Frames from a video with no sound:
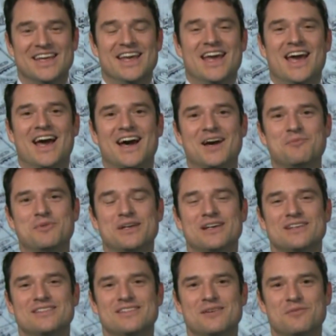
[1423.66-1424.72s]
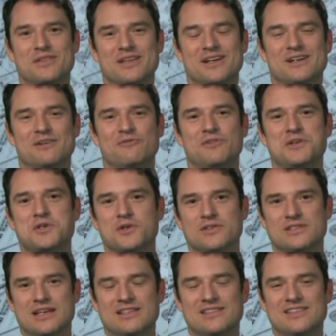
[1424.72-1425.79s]
because some of their
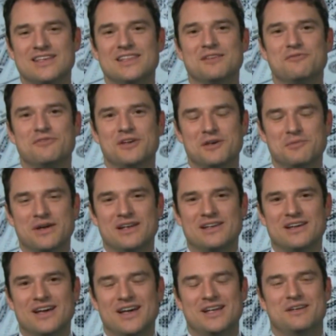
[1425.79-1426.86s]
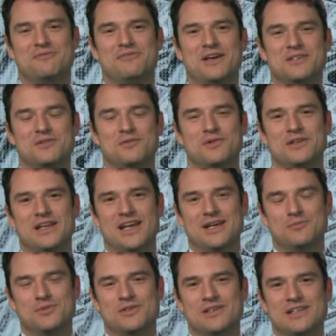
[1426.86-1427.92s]
officials had seen the film at a festival in
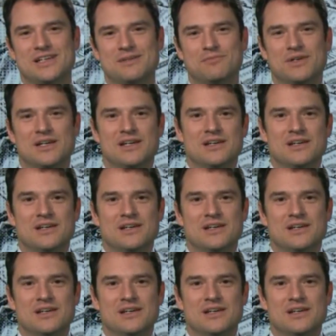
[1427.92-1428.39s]
Amsterdam.